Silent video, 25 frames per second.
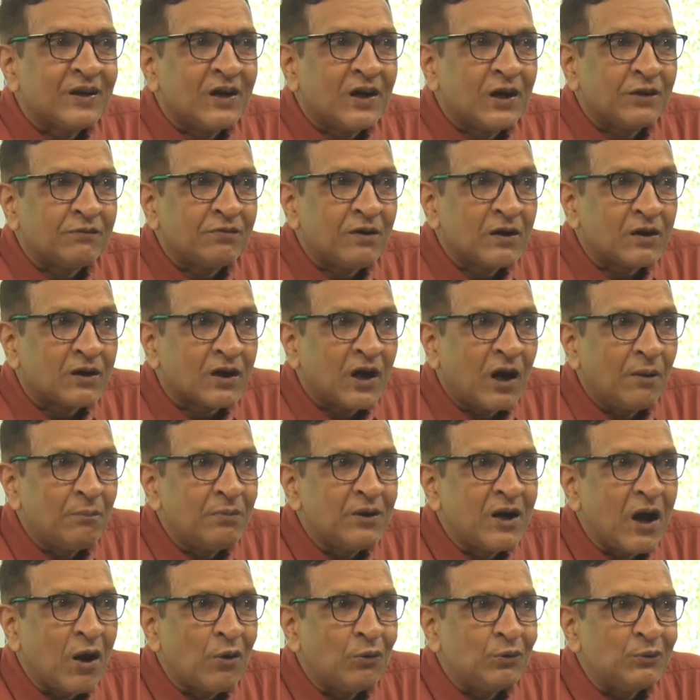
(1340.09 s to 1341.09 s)
It will
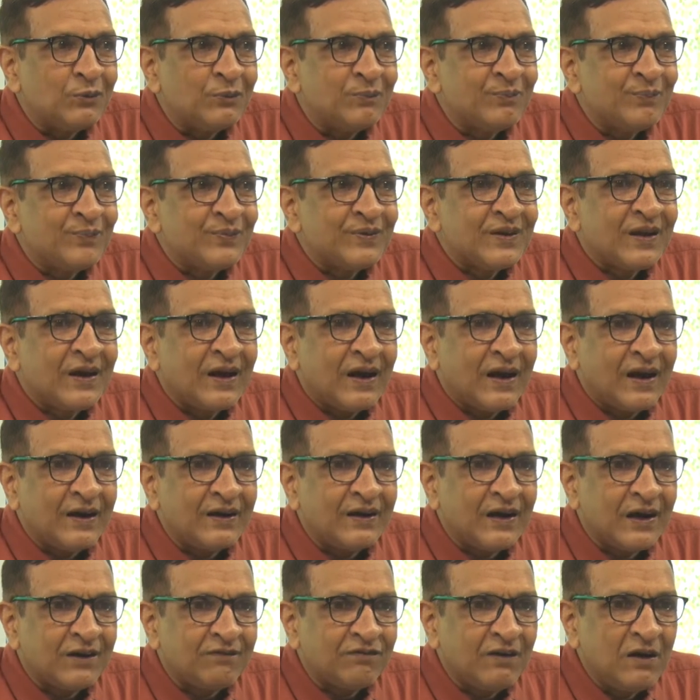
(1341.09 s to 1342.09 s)
come down
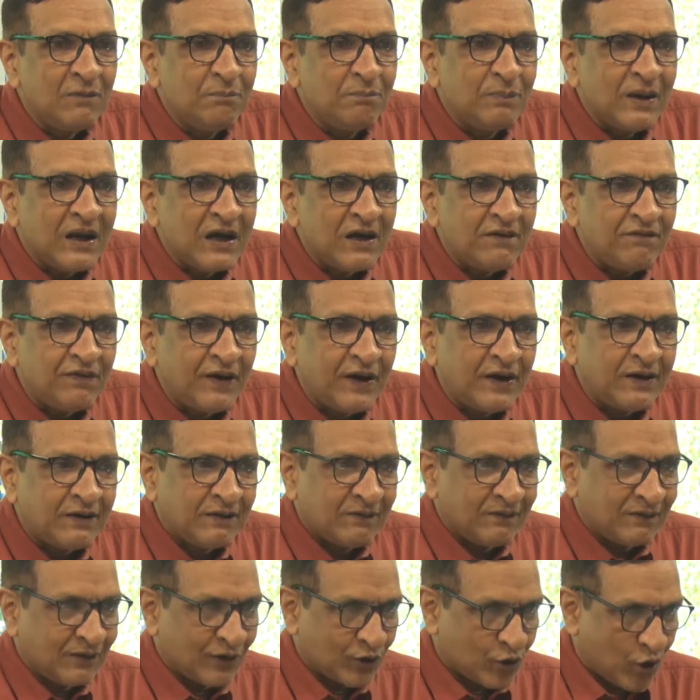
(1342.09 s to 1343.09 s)
and it will
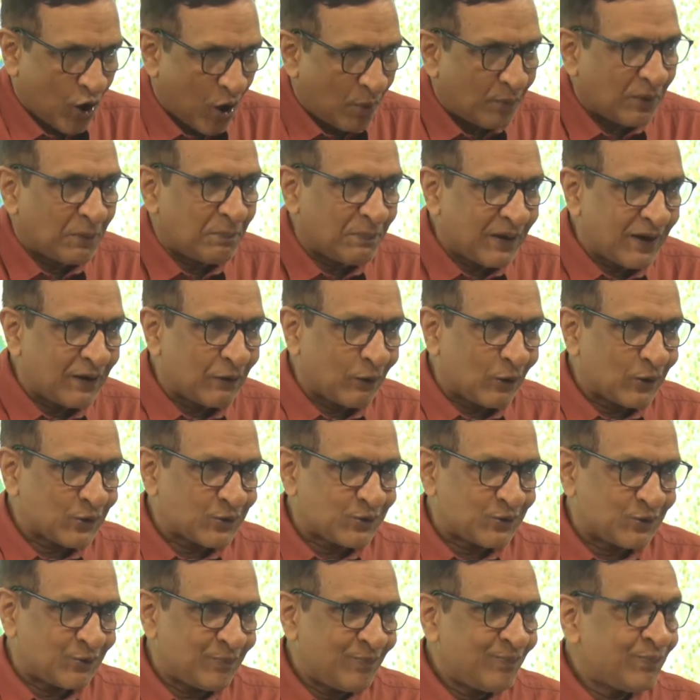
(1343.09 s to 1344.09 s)
benefit the common man
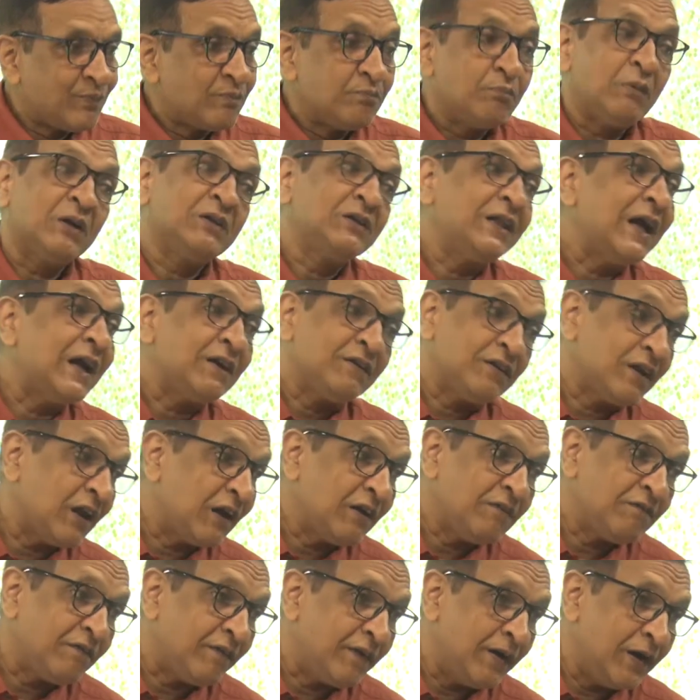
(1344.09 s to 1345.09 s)
also. But that
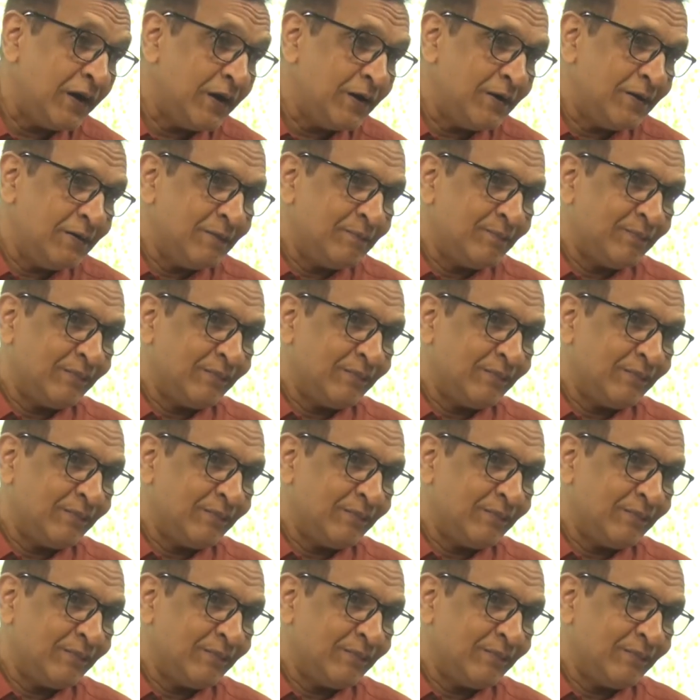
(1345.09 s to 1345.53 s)
theory failed.